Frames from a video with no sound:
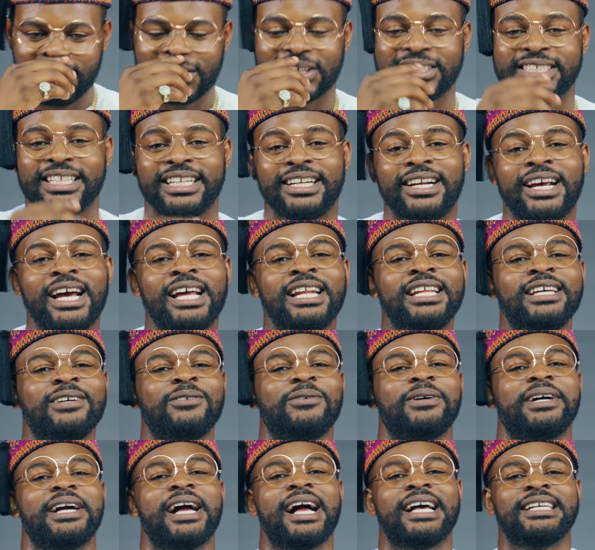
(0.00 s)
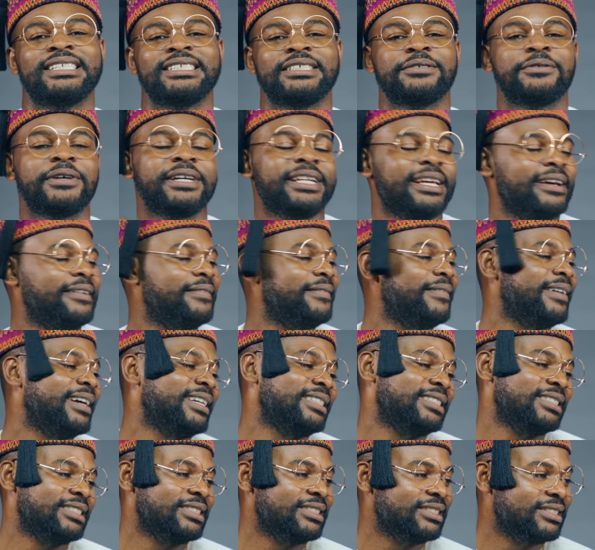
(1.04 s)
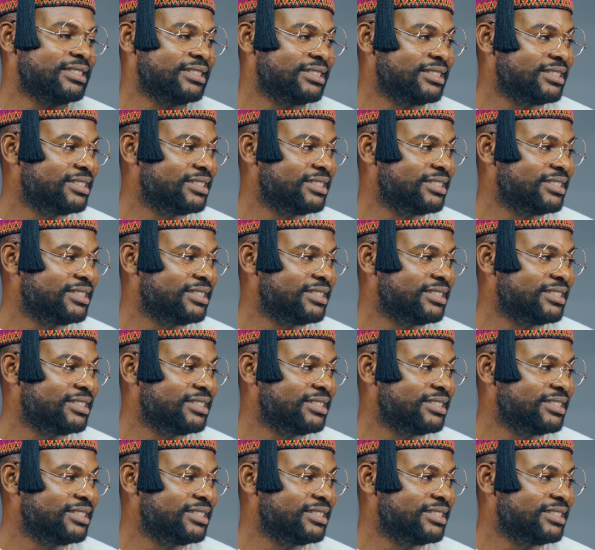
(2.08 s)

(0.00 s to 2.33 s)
Because generally, as in when they are fighting,